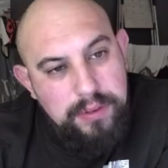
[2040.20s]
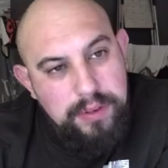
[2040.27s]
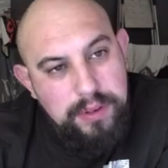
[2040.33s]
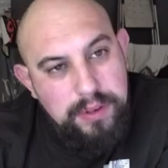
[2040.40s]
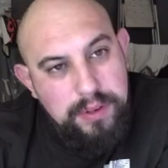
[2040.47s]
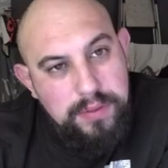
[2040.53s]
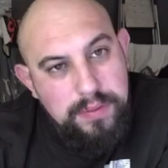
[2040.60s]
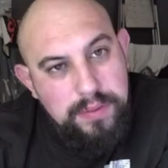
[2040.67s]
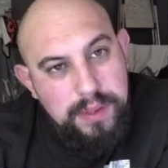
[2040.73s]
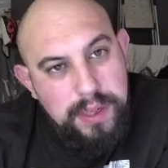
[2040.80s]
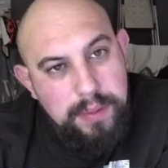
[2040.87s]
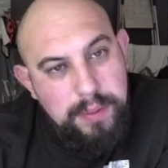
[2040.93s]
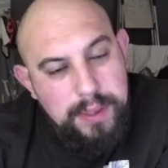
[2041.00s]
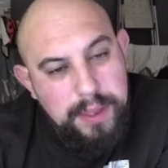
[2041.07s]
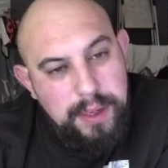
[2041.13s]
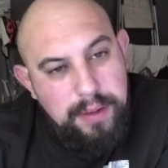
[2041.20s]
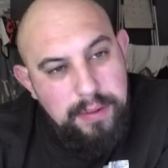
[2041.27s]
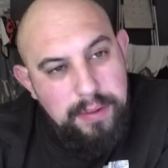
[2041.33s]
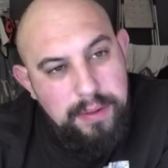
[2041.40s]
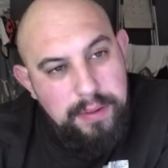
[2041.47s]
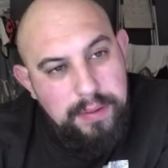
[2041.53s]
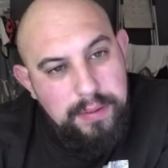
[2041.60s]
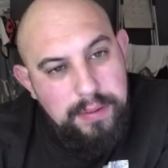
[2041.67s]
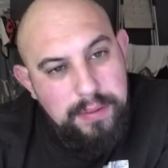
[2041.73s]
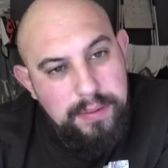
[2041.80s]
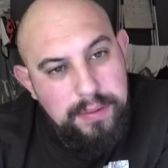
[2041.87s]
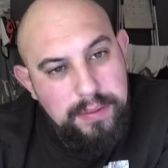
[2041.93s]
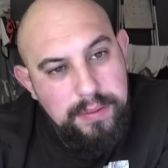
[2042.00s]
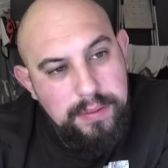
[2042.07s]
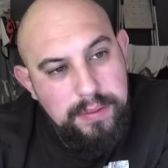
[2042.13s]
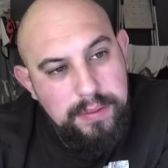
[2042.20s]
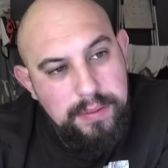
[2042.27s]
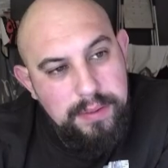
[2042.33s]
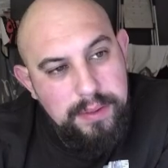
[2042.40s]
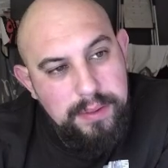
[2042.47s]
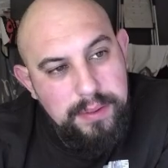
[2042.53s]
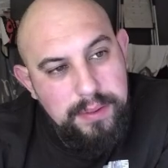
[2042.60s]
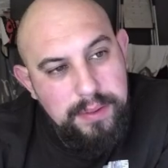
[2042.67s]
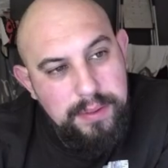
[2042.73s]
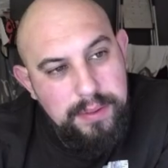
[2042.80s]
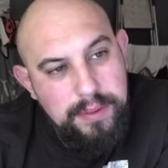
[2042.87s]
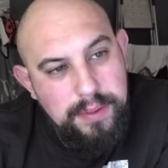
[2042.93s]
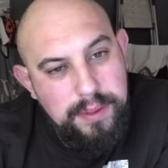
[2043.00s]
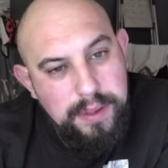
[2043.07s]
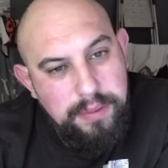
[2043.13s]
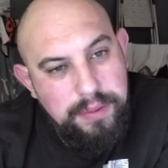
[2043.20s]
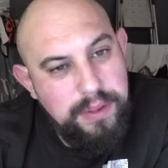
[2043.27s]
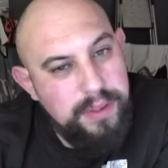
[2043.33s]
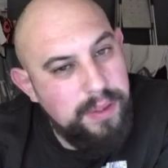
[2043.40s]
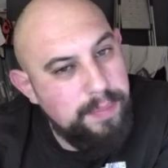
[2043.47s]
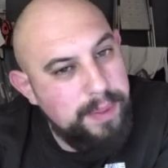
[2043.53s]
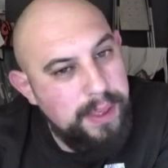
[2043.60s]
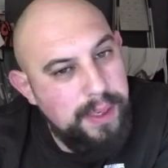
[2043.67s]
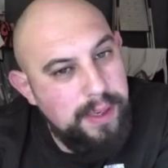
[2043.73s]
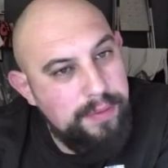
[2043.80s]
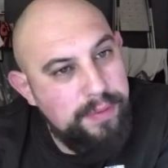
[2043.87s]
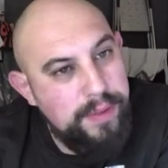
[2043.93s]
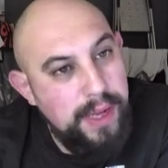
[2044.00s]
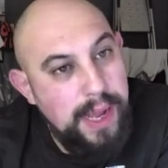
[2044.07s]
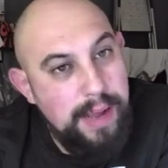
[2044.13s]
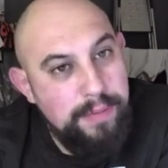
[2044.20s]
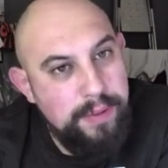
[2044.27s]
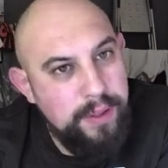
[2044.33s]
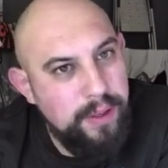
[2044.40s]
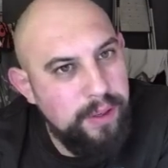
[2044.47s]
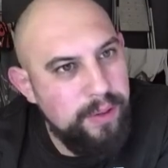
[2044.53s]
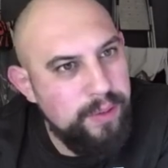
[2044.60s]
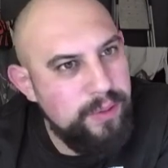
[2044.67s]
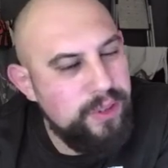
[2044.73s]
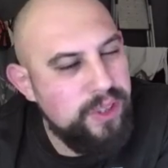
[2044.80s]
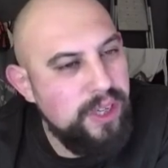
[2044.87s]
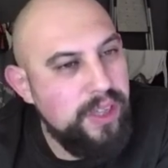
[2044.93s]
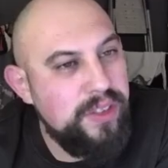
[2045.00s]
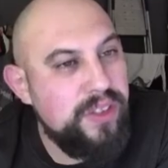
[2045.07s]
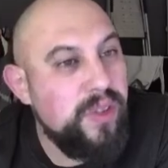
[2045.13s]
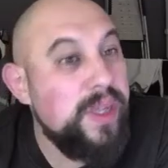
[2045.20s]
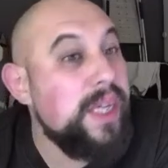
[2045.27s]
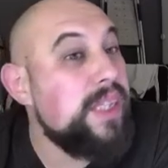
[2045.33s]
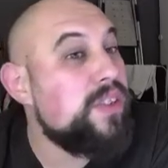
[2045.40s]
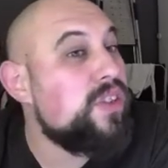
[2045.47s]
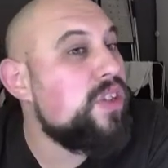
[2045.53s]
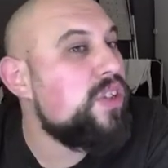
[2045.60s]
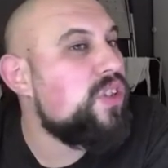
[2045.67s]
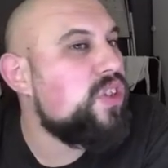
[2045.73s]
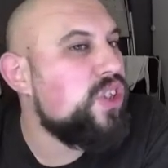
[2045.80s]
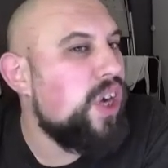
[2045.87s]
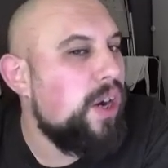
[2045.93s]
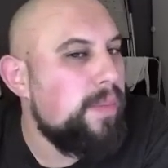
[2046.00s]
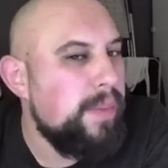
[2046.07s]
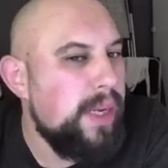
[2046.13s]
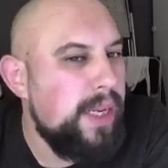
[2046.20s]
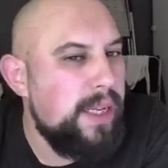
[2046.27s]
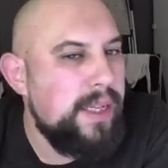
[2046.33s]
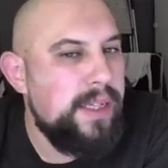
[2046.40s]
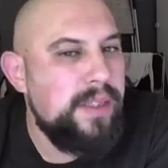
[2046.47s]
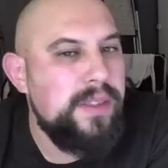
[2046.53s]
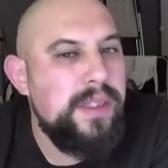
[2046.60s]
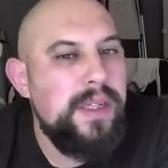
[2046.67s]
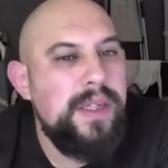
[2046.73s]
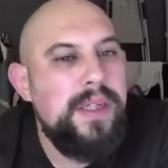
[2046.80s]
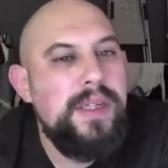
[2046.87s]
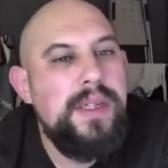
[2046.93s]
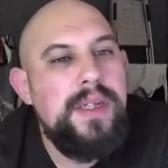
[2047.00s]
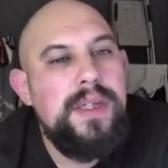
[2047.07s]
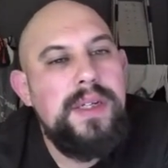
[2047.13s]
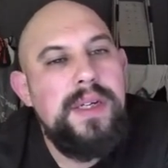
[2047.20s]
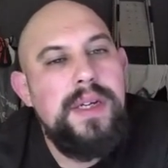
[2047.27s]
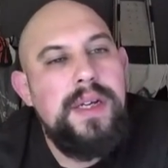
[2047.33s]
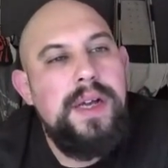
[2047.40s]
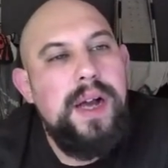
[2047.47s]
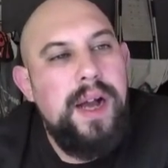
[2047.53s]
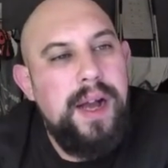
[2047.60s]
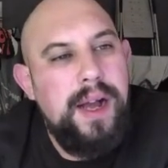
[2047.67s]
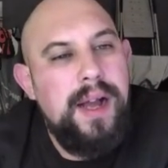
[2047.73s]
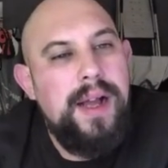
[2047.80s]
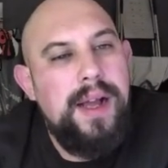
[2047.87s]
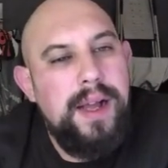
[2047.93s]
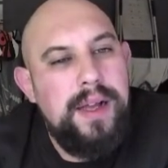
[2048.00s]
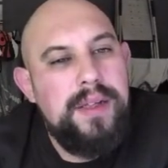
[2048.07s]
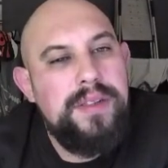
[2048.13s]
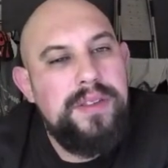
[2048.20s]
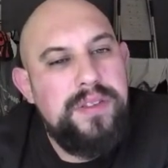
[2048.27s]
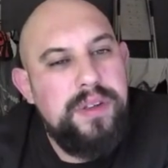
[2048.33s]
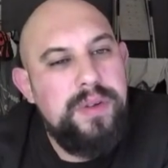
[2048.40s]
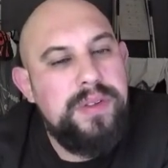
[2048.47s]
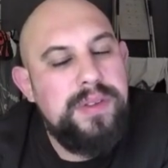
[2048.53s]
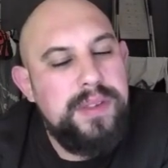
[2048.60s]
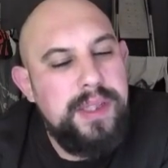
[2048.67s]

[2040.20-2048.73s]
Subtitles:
There we go. Look. Oh, we got rid of the path. Evolution. So it's the Charmeleon. Ah, so it's the